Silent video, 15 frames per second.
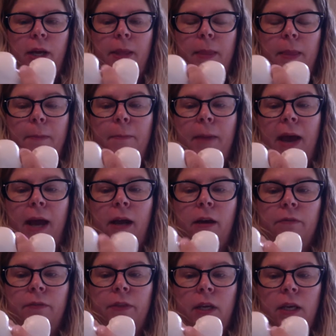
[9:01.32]
on the back of
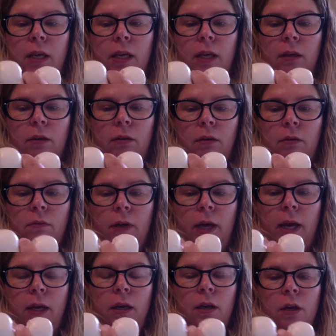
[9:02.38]
the knee,
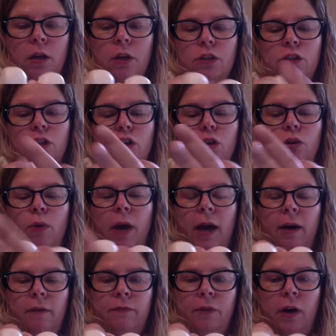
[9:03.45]
okay? So you
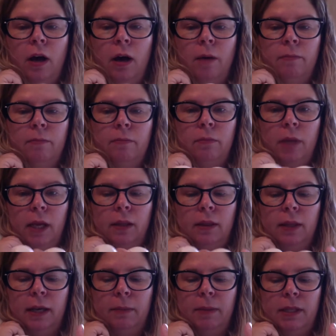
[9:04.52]
have like
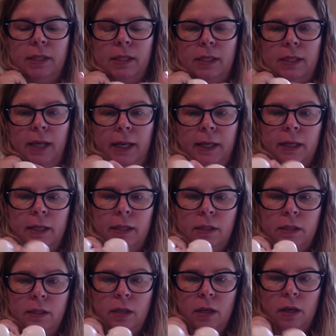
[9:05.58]
ligaments and
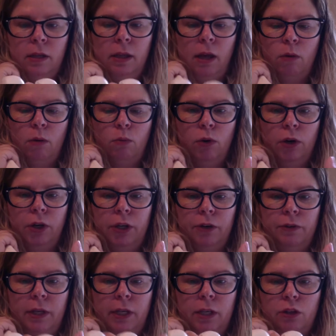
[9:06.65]
tendons that work your
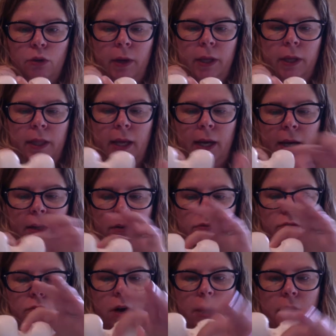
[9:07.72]
knee joint that kind of
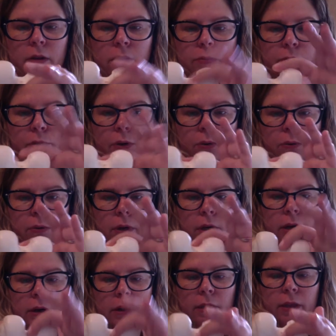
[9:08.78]
run through
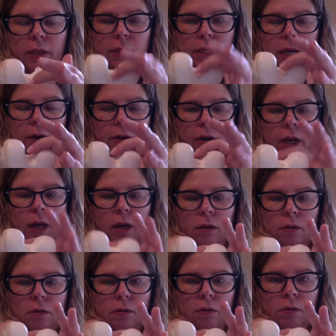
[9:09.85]
this area,
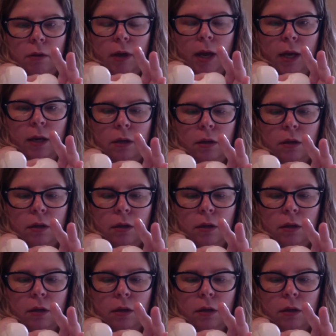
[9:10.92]
okay?